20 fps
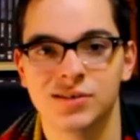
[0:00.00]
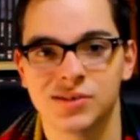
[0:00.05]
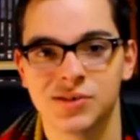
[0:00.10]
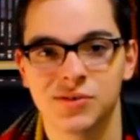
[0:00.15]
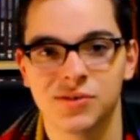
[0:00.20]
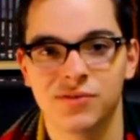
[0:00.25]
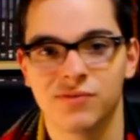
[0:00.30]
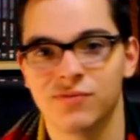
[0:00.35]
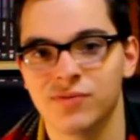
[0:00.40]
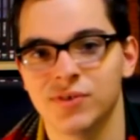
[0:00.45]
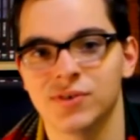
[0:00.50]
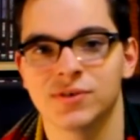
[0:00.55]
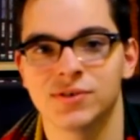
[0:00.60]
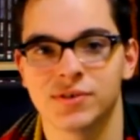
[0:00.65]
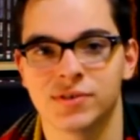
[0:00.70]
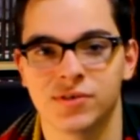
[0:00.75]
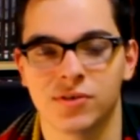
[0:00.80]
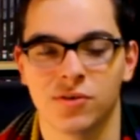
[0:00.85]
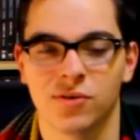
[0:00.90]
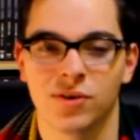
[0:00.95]
So the first
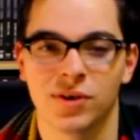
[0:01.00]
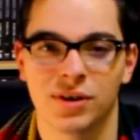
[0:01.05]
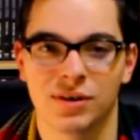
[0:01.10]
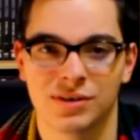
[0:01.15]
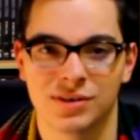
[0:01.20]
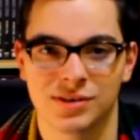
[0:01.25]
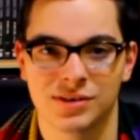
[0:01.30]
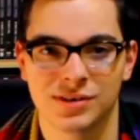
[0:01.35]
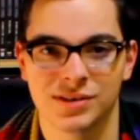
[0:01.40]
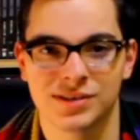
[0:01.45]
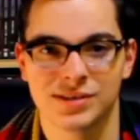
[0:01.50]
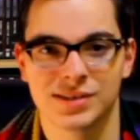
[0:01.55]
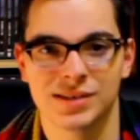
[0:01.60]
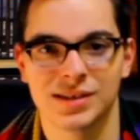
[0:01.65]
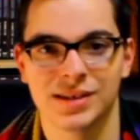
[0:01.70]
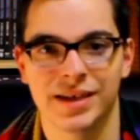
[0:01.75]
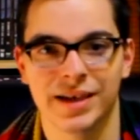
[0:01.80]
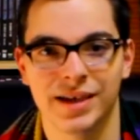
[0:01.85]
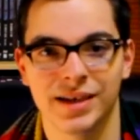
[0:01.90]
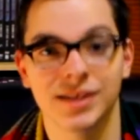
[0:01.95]
story on our list
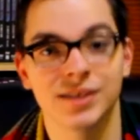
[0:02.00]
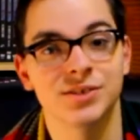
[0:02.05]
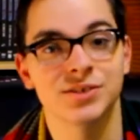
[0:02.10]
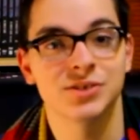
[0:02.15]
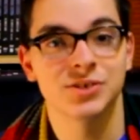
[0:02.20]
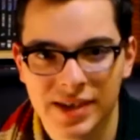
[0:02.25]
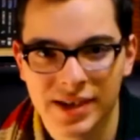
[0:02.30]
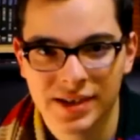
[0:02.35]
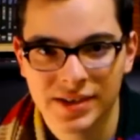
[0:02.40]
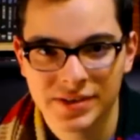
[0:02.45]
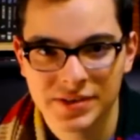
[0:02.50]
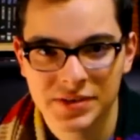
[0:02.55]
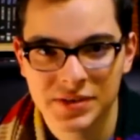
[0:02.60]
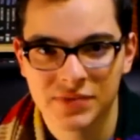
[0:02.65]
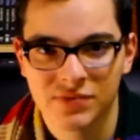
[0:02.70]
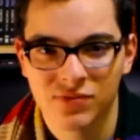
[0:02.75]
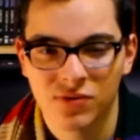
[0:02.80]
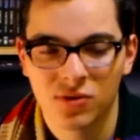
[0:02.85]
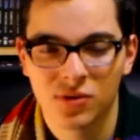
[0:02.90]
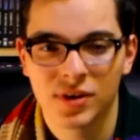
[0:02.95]
today is Galaxy
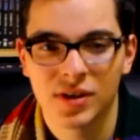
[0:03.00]
4.